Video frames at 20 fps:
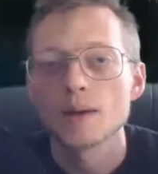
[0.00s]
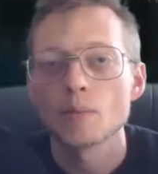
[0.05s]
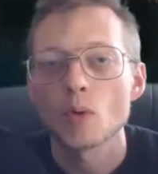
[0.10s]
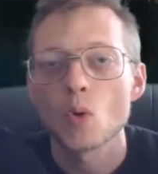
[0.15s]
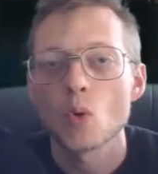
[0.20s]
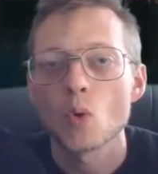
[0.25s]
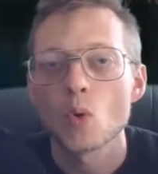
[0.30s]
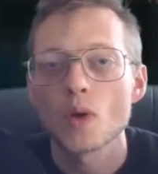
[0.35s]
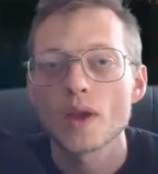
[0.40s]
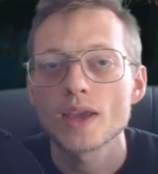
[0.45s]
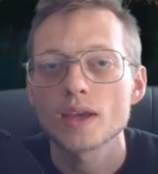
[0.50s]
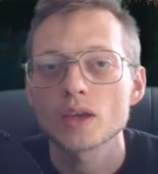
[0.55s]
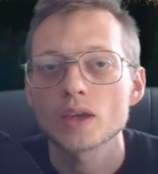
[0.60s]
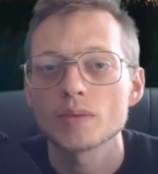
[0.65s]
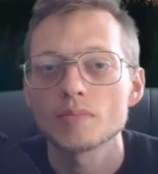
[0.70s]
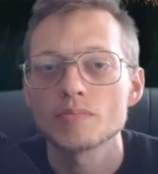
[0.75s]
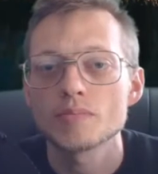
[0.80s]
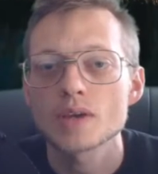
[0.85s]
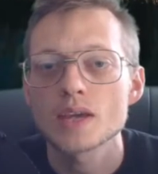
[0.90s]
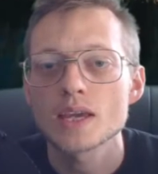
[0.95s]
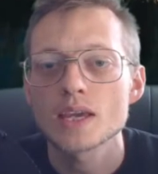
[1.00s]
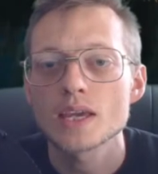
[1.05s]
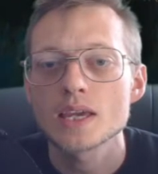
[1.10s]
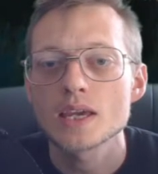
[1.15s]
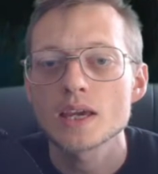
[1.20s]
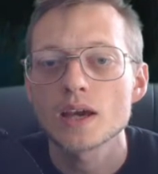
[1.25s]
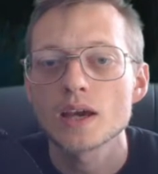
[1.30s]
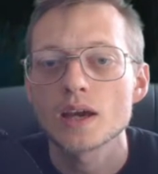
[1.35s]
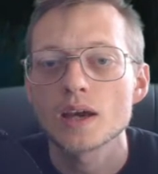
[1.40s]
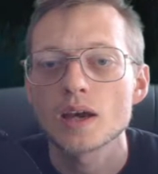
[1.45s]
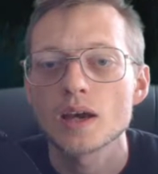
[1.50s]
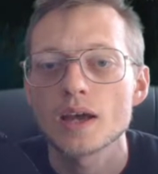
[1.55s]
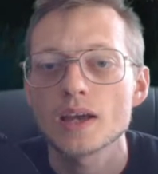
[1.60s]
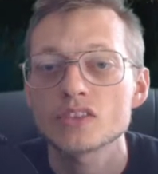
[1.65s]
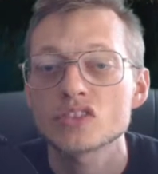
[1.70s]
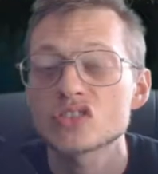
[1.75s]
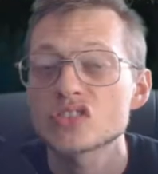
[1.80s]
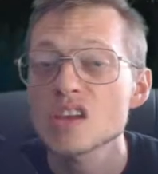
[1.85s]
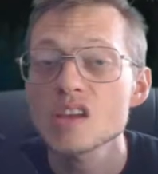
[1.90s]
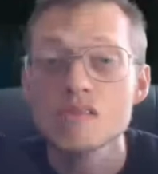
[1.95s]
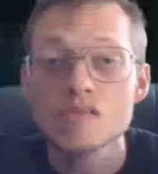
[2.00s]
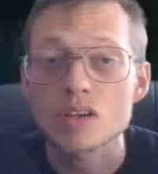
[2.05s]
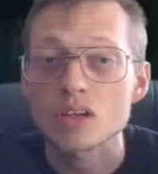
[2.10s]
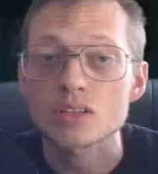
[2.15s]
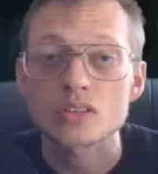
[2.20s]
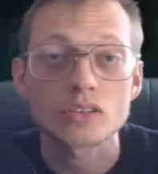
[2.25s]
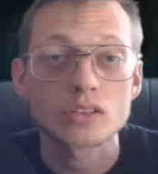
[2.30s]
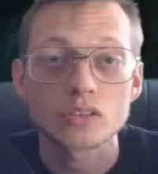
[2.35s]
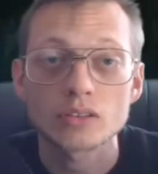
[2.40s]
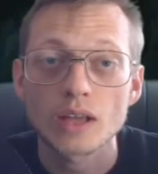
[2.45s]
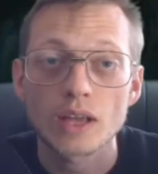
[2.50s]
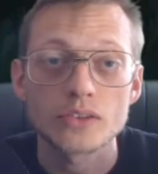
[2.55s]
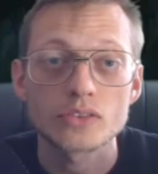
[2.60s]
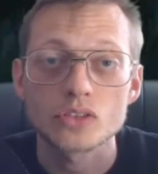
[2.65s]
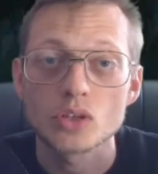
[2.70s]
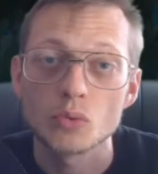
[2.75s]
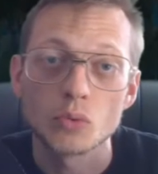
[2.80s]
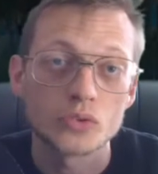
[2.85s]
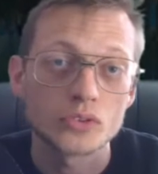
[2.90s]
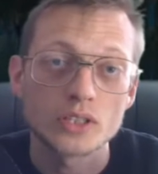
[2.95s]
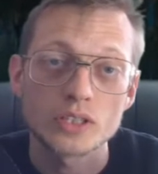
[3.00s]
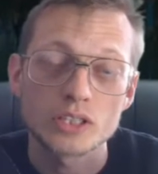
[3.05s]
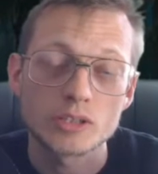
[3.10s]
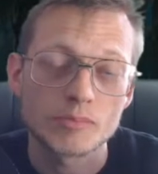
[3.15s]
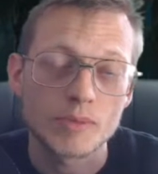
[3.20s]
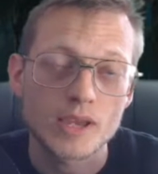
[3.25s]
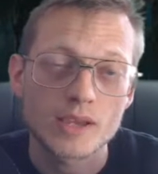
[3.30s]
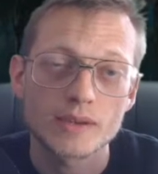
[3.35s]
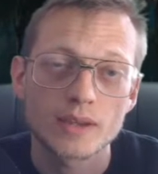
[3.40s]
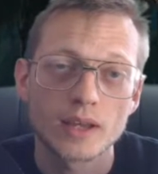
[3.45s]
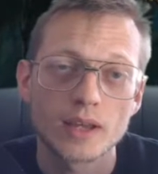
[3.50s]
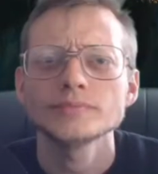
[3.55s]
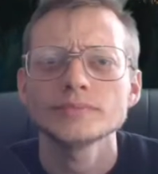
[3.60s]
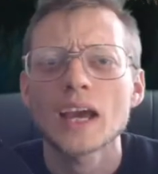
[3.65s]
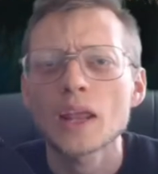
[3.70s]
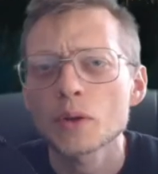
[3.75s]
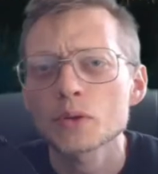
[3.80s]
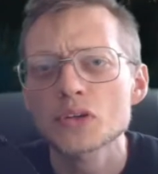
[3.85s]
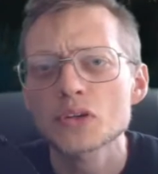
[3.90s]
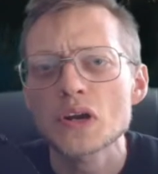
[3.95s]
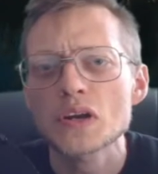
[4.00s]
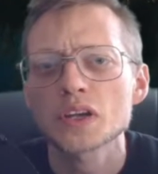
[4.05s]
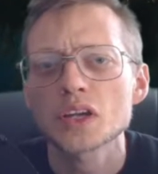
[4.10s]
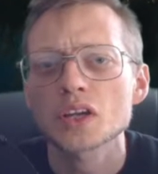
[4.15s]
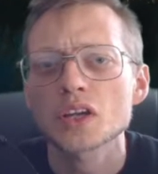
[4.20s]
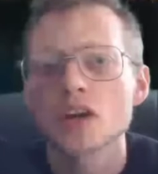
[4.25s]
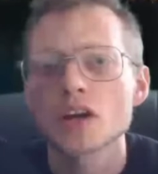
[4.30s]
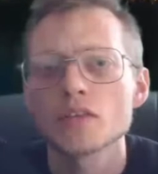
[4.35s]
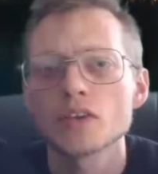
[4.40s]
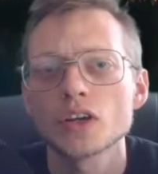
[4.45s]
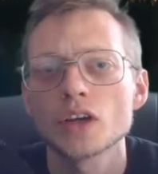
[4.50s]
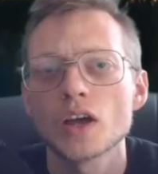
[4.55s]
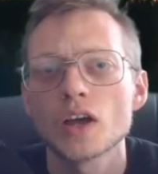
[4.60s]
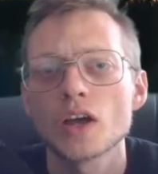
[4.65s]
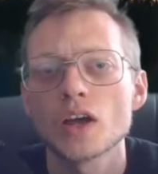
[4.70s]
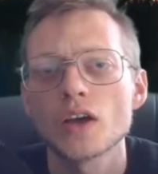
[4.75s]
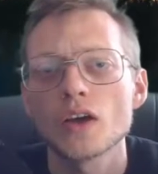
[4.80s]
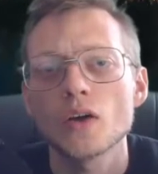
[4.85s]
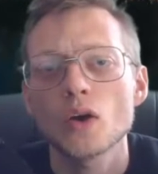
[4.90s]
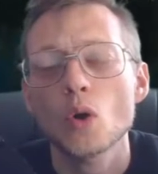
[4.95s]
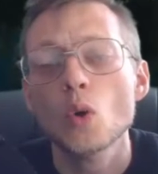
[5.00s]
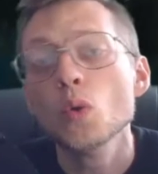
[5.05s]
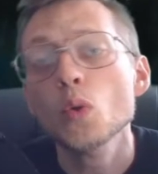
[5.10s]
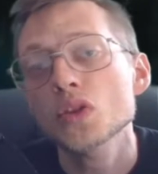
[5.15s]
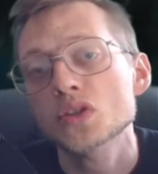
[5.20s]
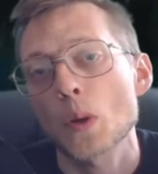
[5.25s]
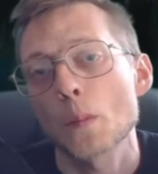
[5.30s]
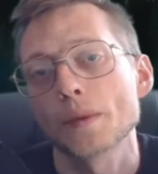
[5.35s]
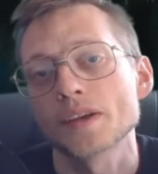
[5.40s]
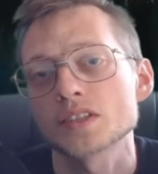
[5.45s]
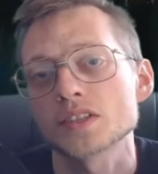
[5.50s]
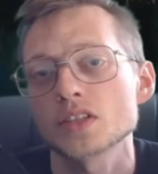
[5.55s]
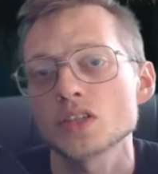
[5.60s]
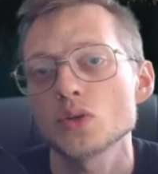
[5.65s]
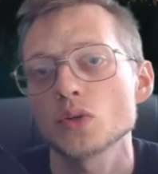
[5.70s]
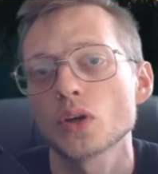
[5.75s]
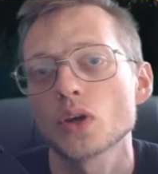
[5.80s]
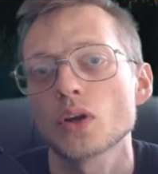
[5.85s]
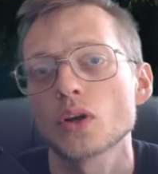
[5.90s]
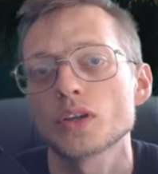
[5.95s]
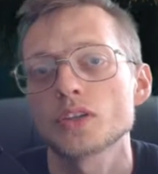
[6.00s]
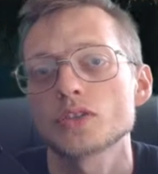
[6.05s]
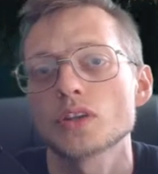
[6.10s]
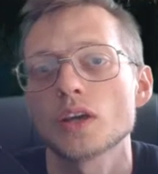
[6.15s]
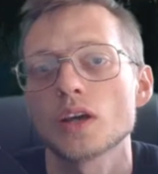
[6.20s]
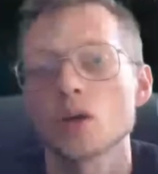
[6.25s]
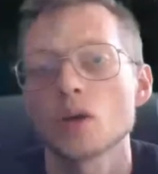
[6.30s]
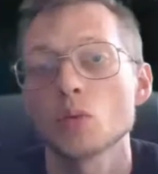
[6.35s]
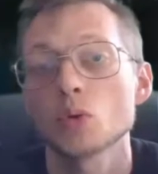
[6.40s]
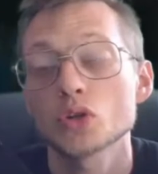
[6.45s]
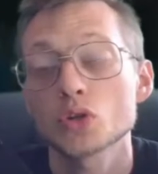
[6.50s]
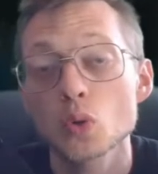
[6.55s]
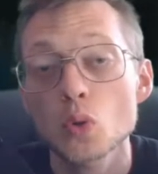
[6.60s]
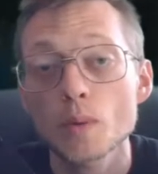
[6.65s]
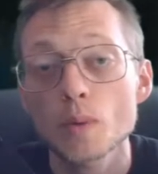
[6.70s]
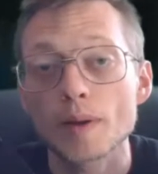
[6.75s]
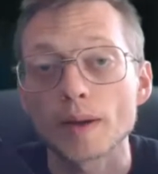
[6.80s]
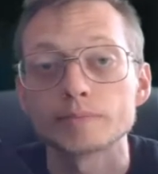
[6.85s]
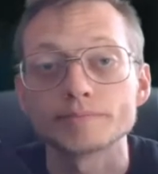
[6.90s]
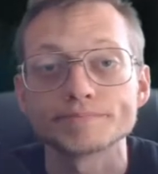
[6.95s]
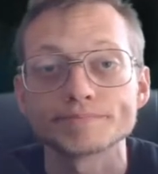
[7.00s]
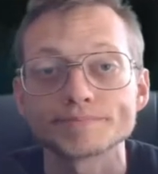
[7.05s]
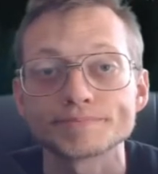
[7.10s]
or it can be as serious as you want it to be. And I'll try and cover all the topics that you guys want to talk about.